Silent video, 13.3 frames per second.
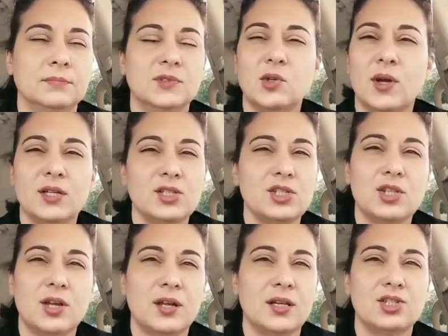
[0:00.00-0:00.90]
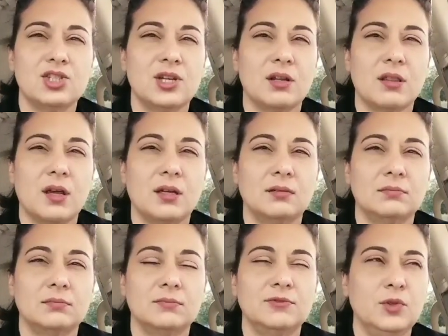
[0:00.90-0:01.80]
So I just thought I'd share that.
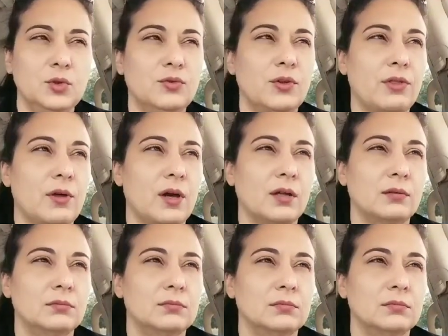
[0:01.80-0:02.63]
Food for thought.